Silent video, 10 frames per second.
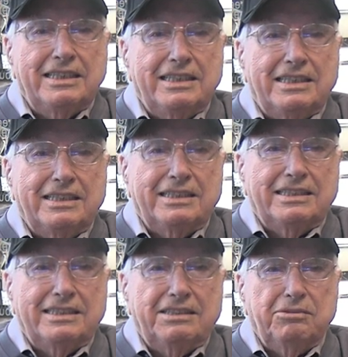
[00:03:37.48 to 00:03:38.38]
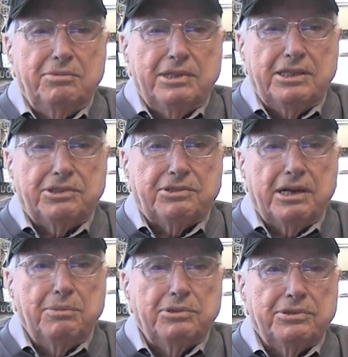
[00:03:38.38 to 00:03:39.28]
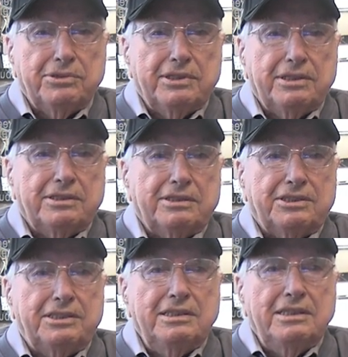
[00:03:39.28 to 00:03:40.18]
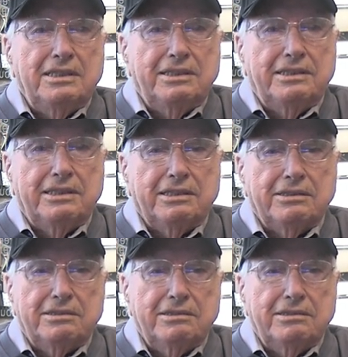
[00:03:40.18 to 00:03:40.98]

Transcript: and everybody scrambled to their their